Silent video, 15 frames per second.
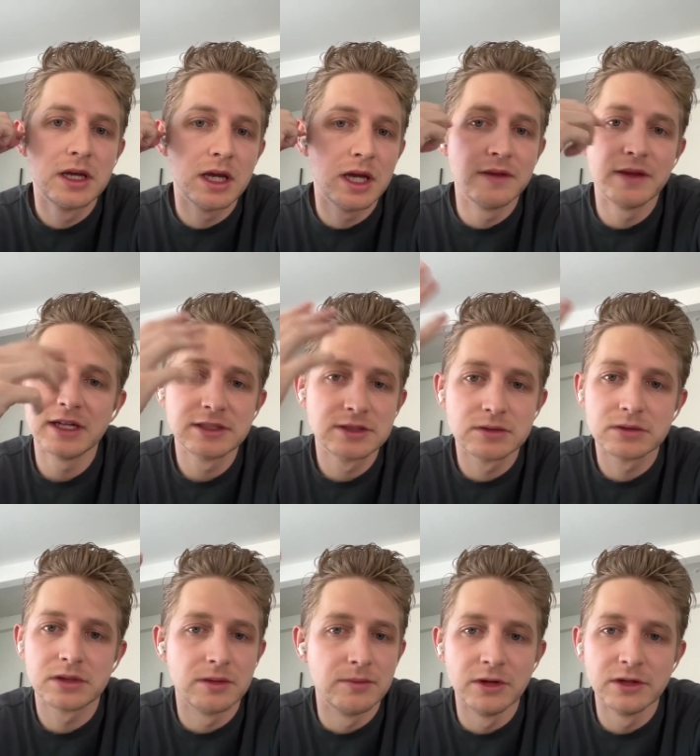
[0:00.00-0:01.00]
And that's
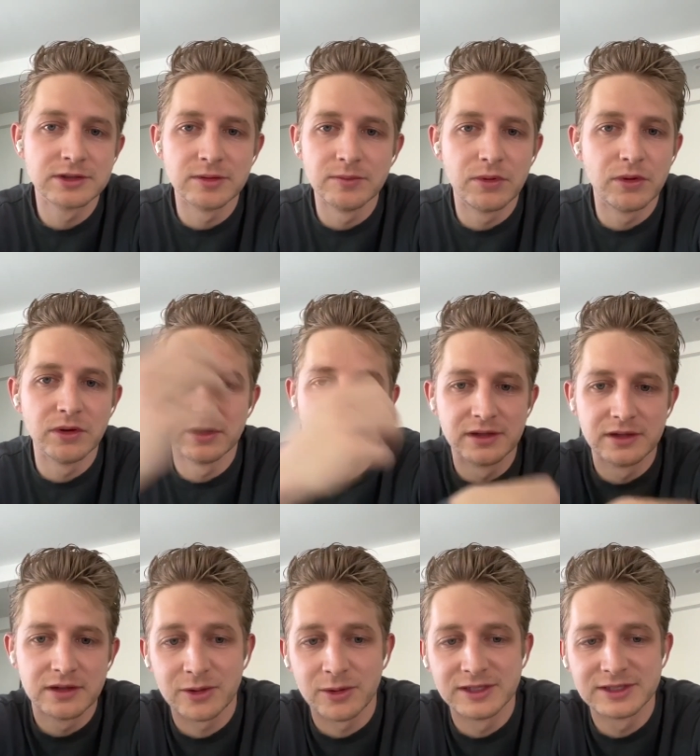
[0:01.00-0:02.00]
the most important
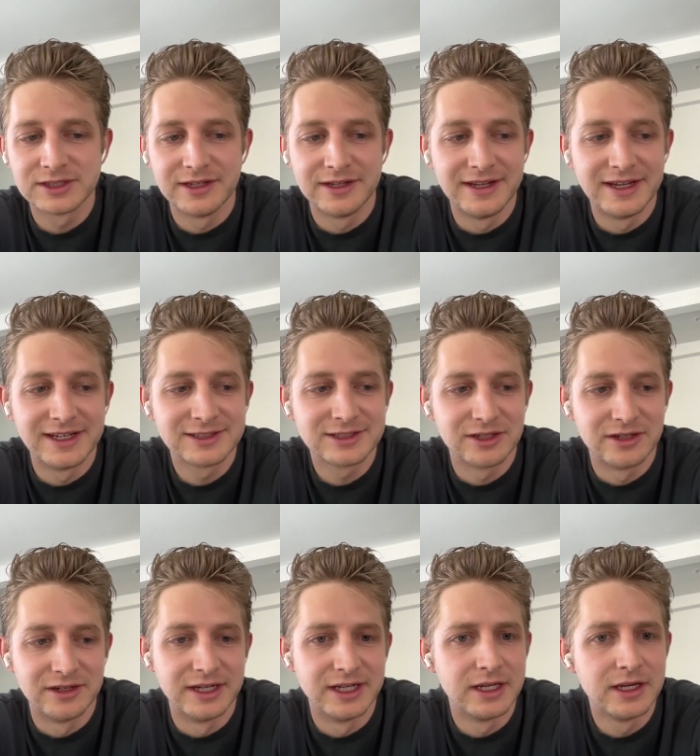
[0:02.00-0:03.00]
question and answer,
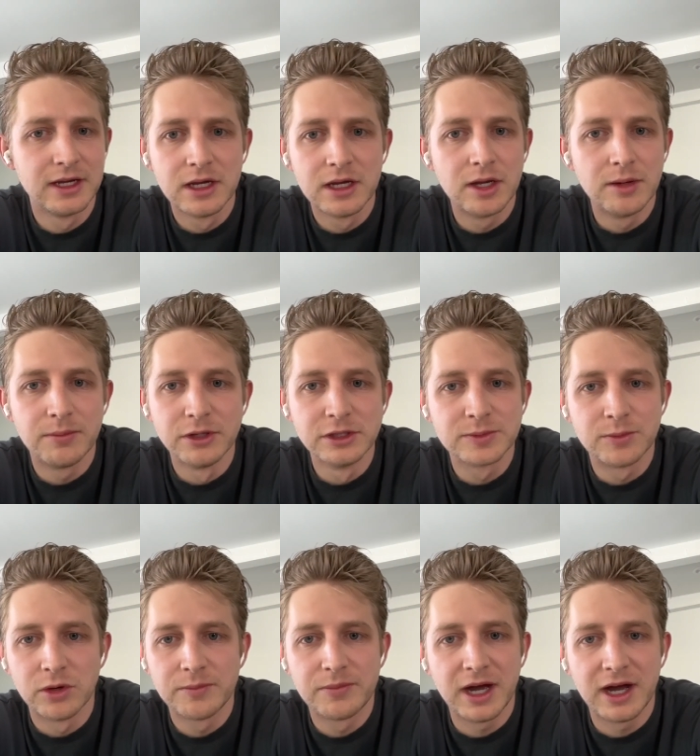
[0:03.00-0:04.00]
and it puts
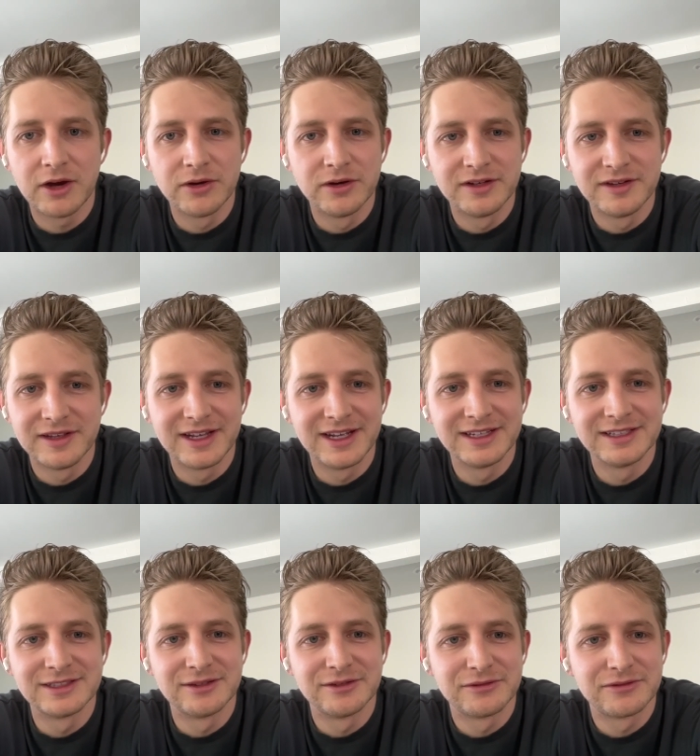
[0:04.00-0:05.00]
more power into the
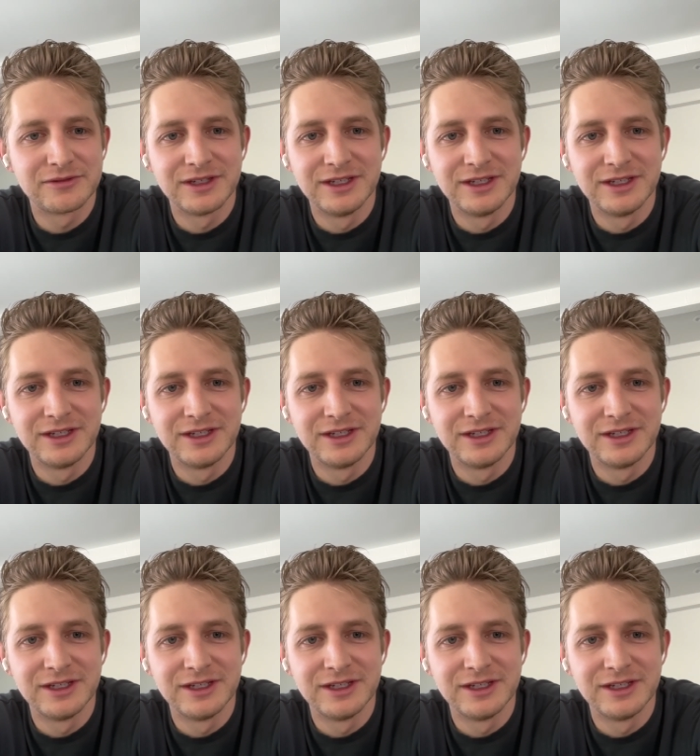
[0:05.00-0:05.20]
hands of